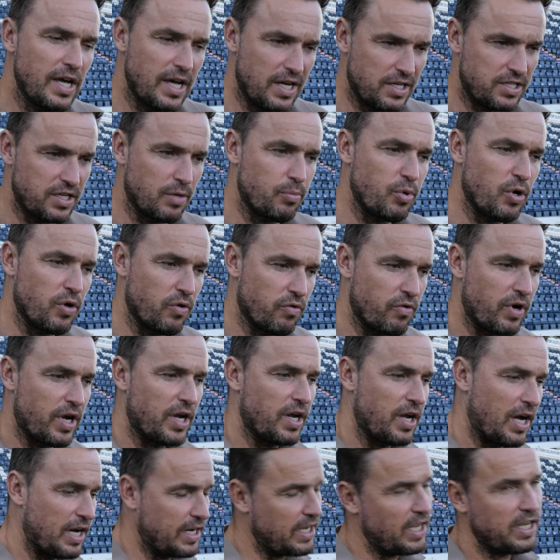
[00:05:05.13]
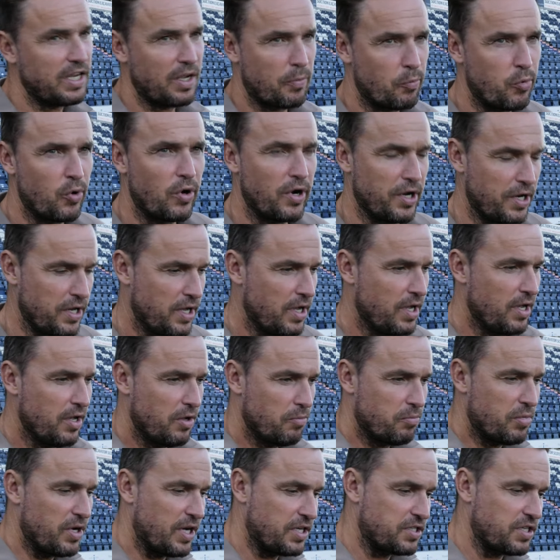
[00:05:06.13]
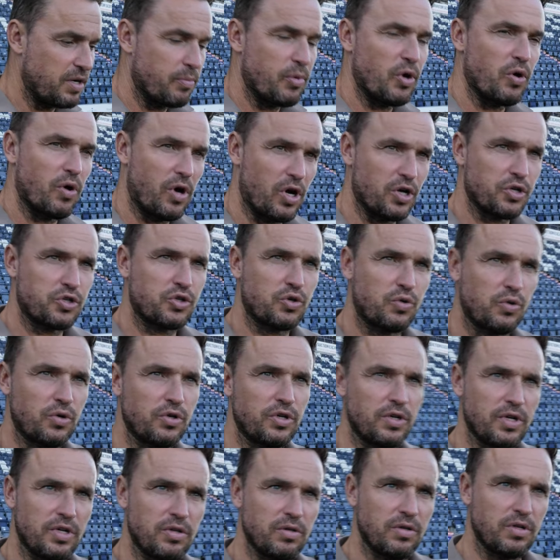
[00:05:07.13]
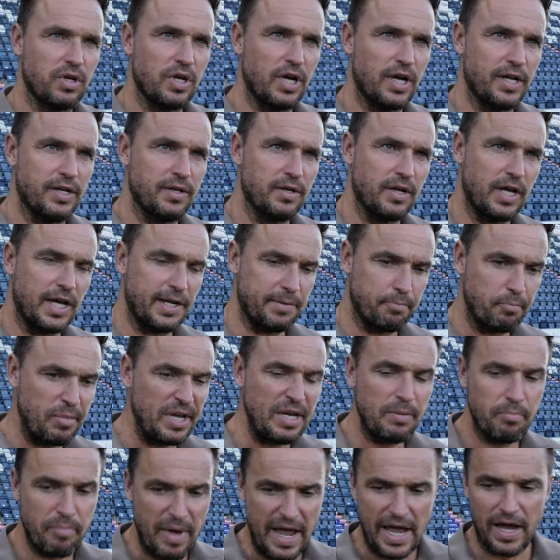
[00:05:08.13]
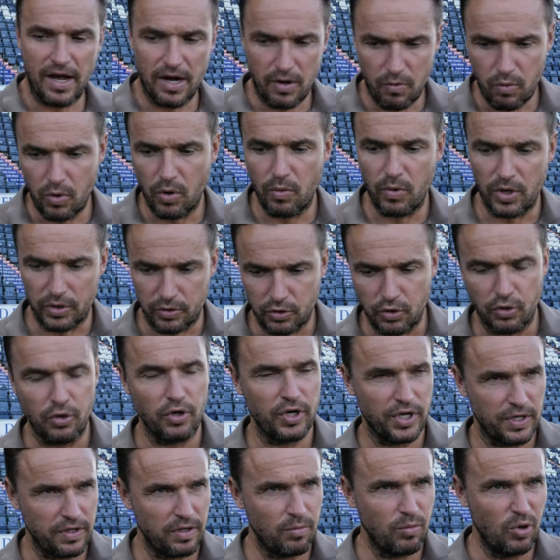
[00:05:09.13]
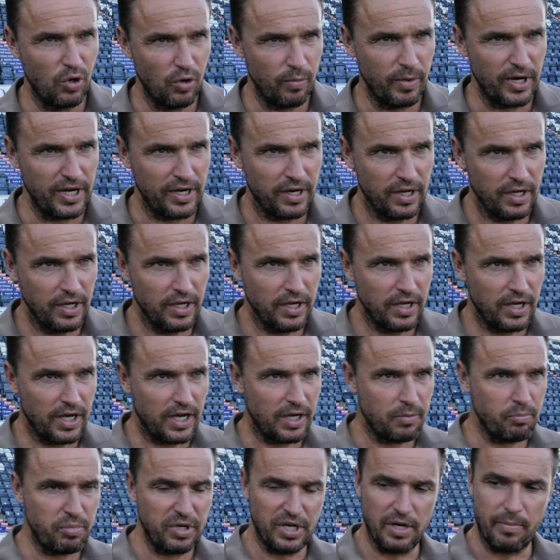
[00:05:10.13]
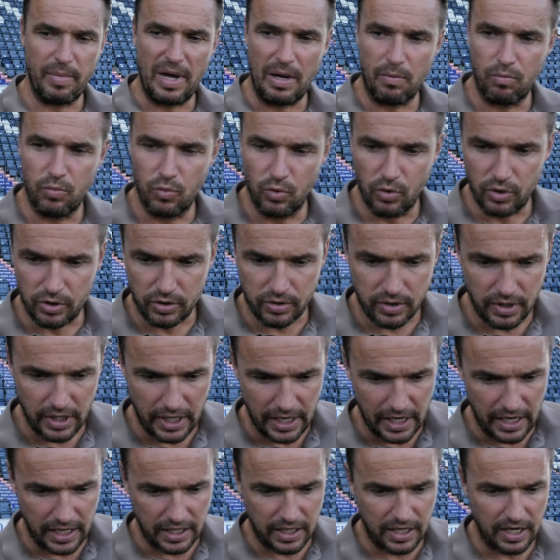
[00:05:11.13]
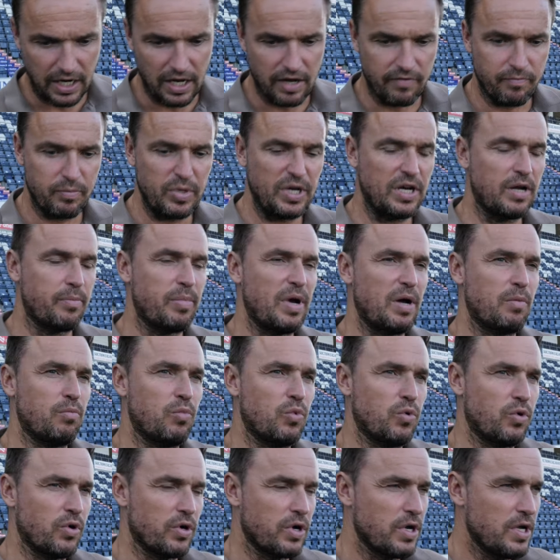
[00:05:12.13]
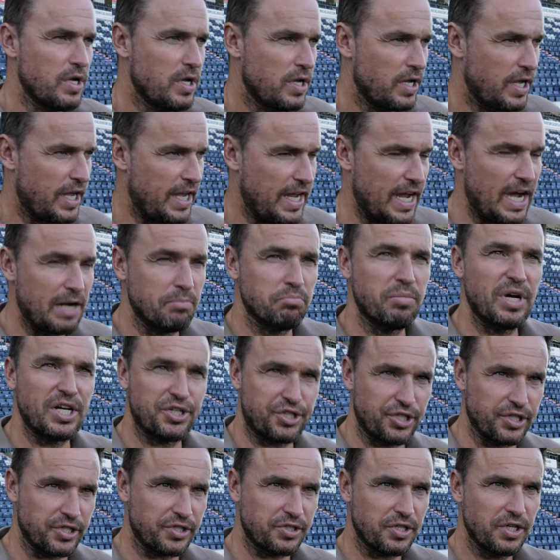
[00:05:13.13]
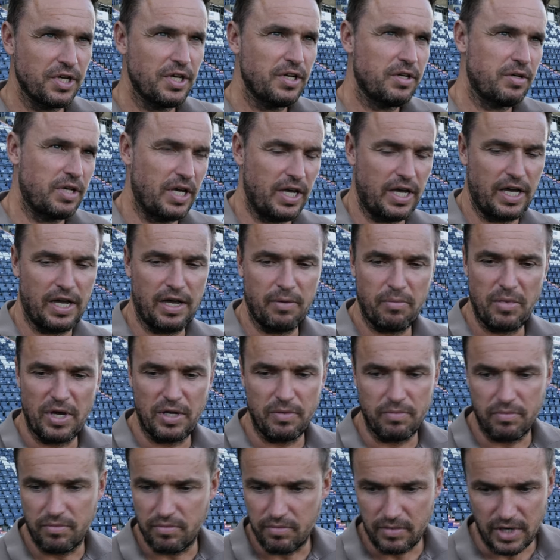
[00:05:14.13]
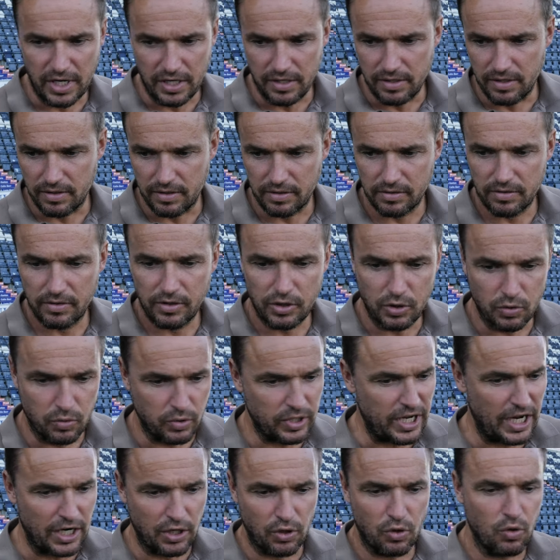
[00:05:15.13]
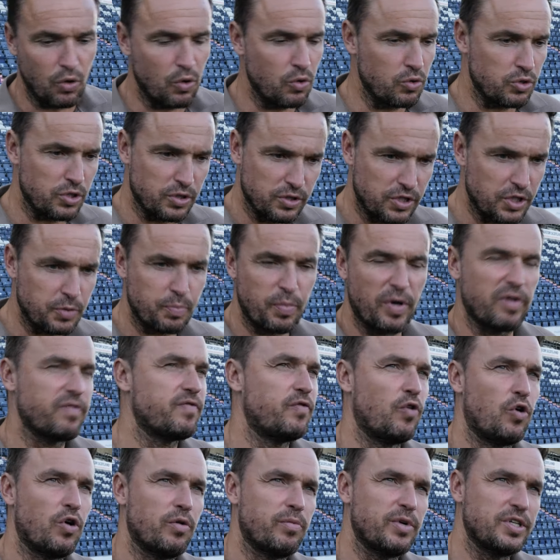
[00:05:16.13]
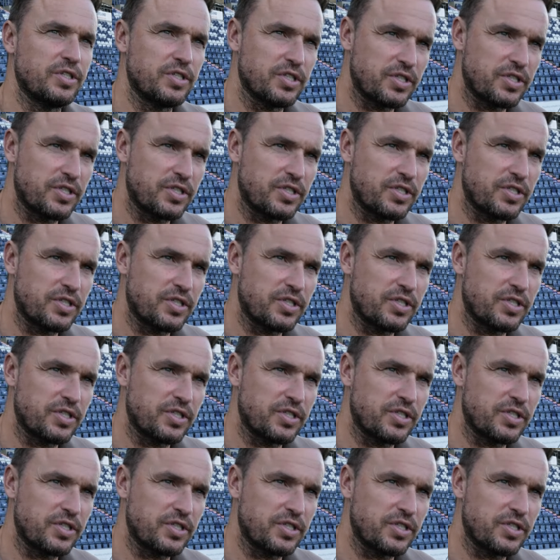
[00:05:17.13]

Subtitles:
It's about, right, I get your point, but it's about us going and being better at what we're doing at the moment and being a bit more creative, being a bit more ambitious and you know, getting goals and just performing.